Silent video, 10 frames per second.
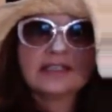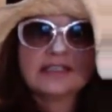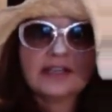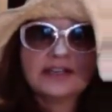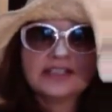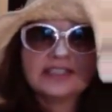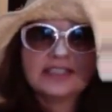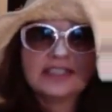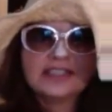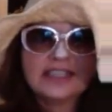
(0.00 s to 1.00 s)
it's hard to
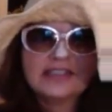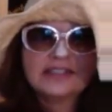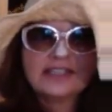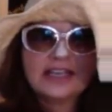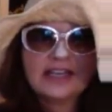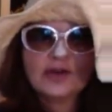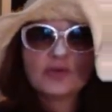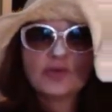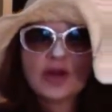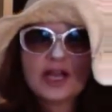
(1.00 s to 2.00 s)
see. Can you see that? A
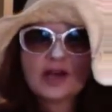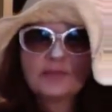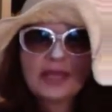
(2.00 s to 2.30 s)
round